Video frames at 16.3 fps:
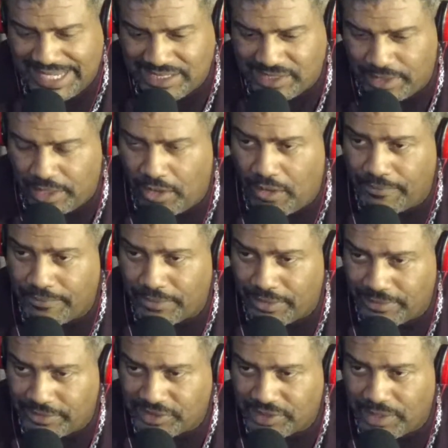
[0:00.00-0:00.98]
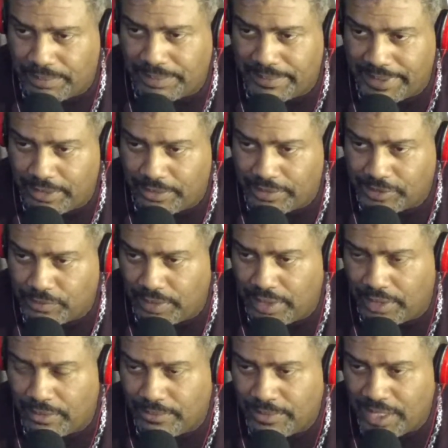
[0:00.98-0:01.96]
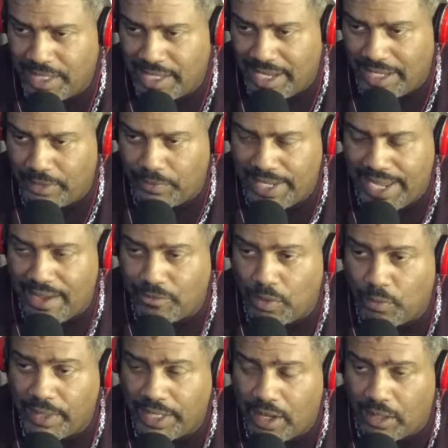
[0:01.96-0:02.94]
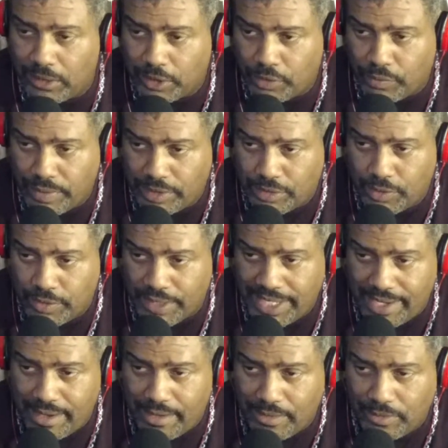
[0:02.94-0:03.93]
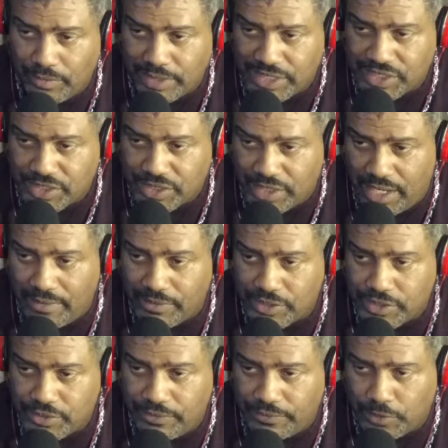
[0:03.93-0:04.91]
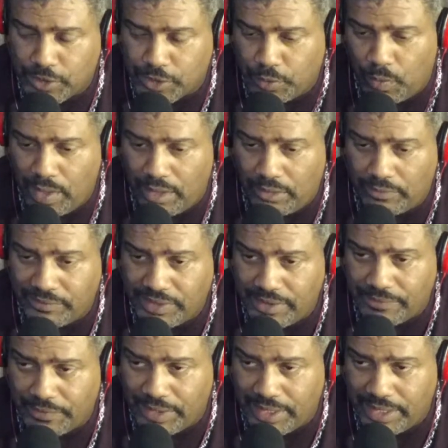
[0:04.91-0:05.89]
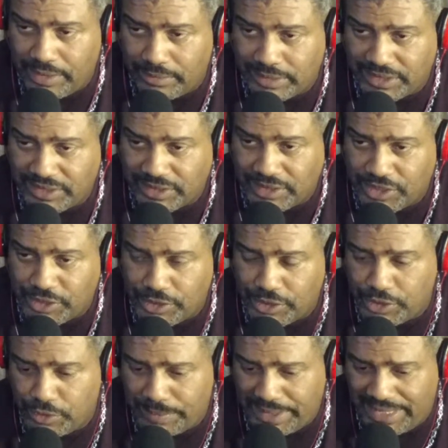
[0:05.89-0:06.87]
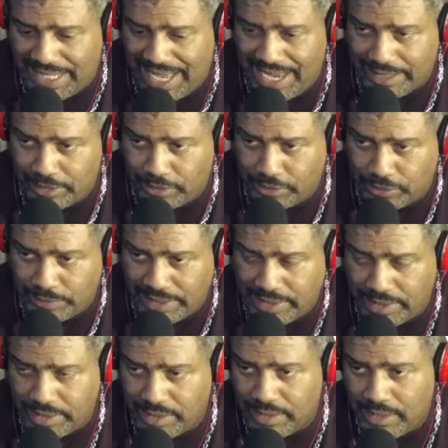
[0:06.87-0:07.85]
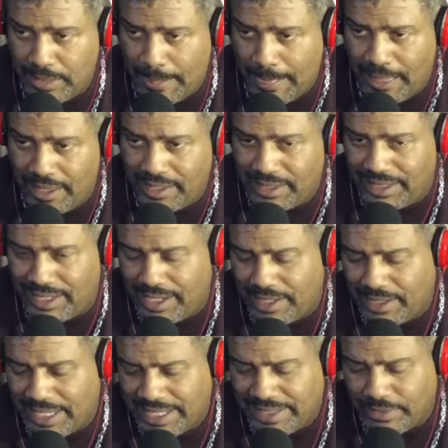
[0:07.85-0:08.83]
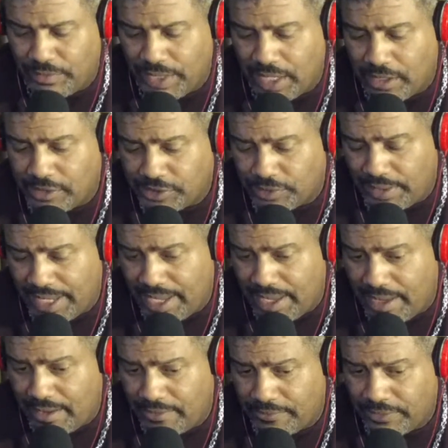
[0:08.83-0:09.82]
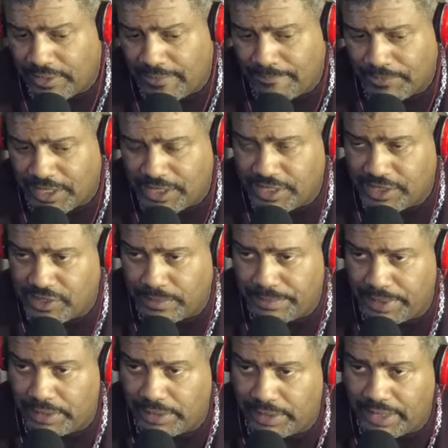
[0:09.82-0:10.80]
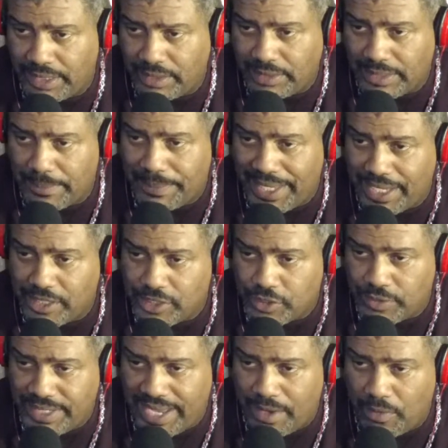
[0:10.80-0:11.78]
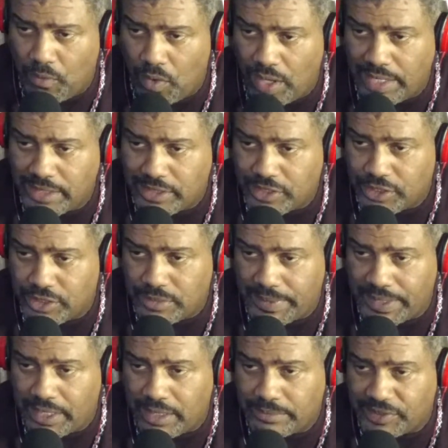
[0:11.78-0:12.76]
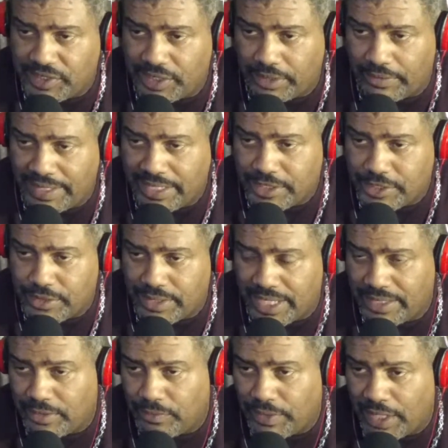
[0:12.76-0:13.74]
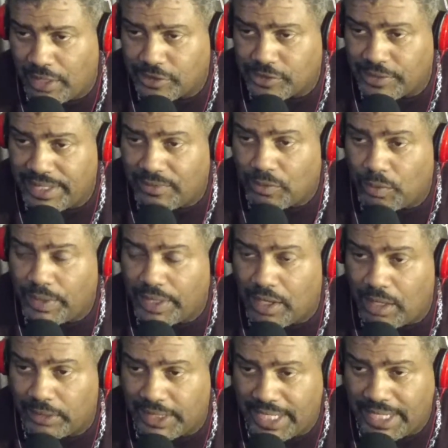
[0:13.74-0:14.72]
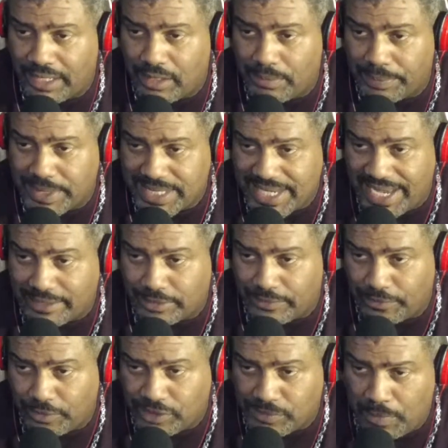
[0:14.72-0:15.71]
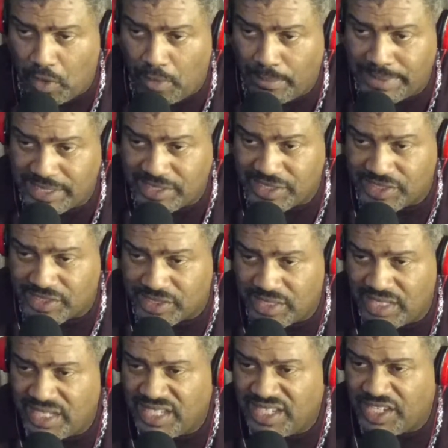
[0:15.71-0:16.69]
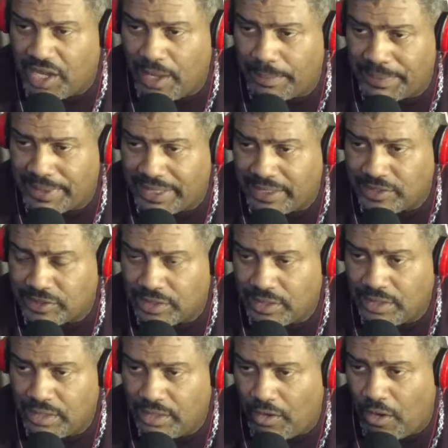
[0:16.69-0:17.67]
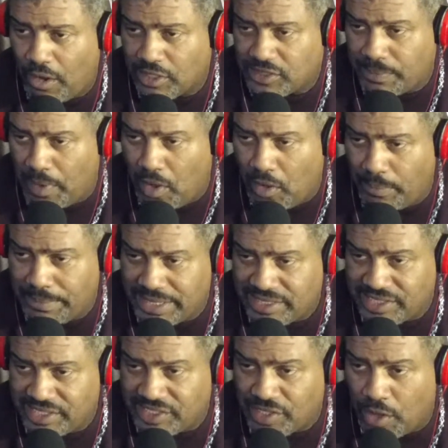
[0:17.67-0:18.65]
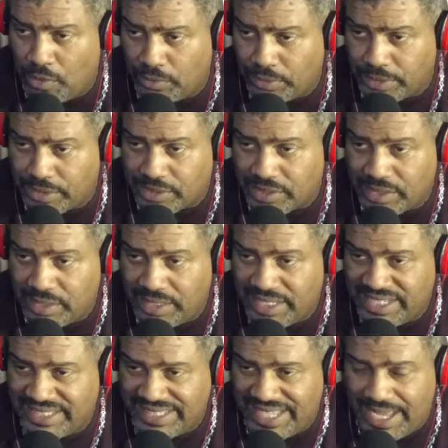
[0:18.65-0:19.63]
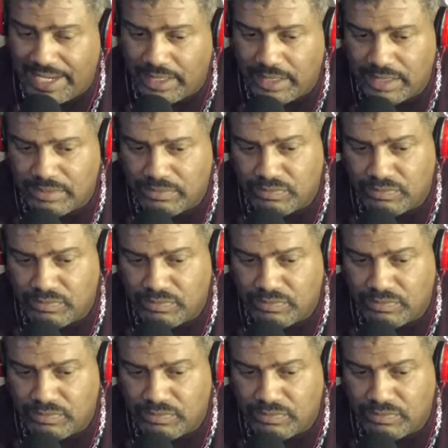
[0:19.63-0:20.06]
That's an offer of a supplemental as well. And then we have what we call a critical care, which covers you for 12 different illnesses should you be diagnosed with it. And then we also have a disability that pays you day one should you become sick or injured. And then we also have what we call an income protector for small business companies or small business owners that